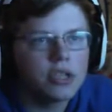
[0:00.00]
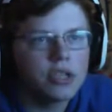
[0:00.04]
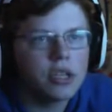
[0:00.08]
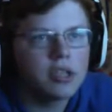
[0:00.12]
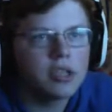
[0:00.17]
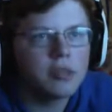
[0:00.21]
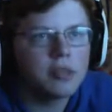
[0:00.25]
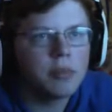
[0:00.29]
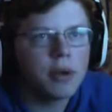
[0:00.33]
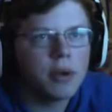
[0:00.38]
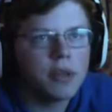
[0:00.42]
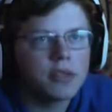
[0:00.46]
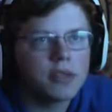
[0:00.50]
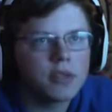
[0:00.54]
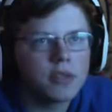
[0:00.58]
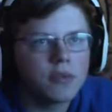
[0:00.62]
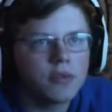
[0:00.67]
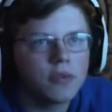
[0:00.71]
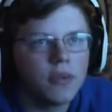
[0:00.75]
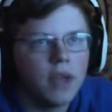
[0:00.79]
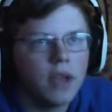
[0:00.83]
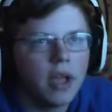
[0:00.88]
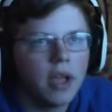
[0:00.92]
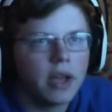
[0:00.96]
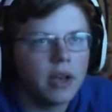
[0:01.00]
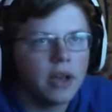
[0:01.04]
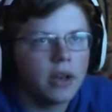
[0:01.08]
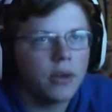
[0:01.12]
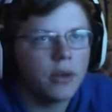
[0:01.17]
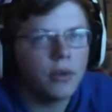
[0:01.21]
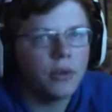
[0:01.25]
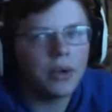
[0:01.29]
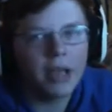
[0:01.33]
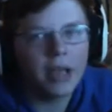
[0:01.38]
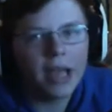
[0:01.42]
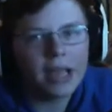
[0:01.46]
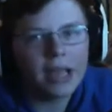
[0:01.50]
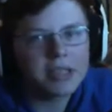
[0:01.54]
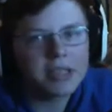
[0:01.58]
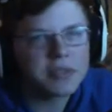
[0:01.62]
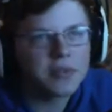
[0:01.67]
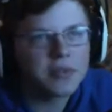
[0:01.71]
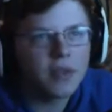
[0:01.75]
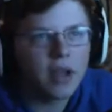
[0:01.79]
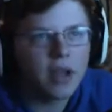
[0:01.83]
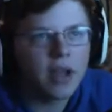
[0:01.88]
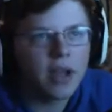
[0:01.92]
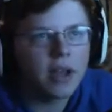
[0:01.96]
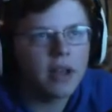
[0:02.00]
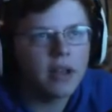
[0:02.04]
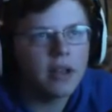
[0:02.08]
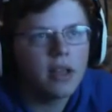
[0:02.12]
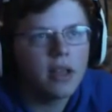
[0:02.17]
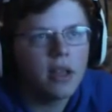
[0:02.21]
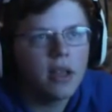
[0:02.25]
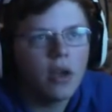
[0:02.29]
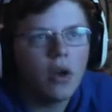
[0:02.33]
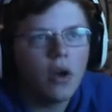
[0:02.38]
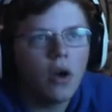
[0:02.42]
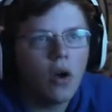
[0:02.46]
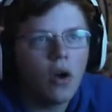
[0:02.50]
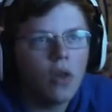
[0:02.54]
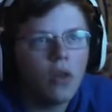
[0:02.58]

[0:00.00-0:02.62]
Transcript: Like, Jade Spirits are fine, and Old Guy's fine.